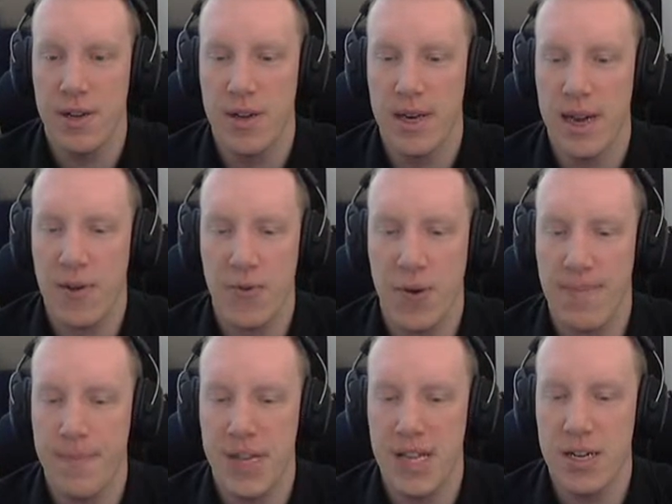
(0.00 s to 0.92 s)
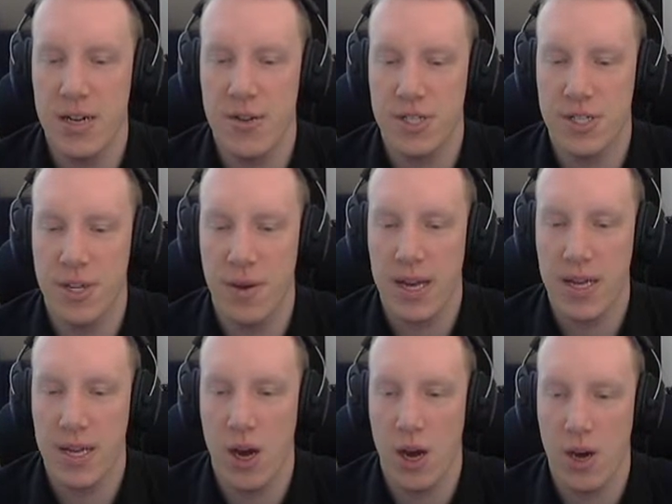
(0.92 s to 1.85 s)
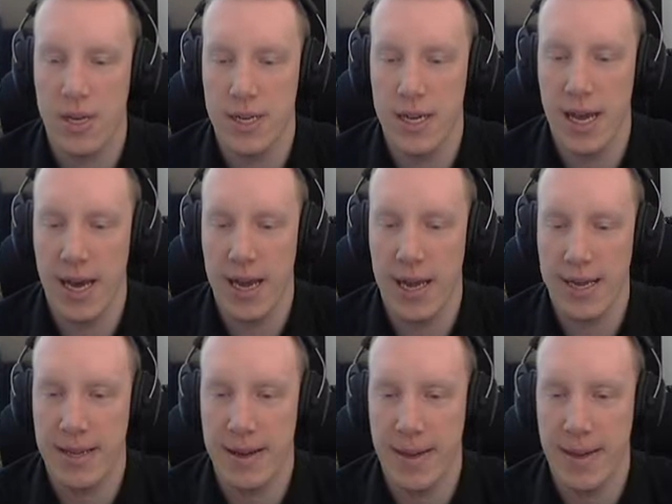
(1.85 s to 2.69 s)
And now I'm mean look, so I can't like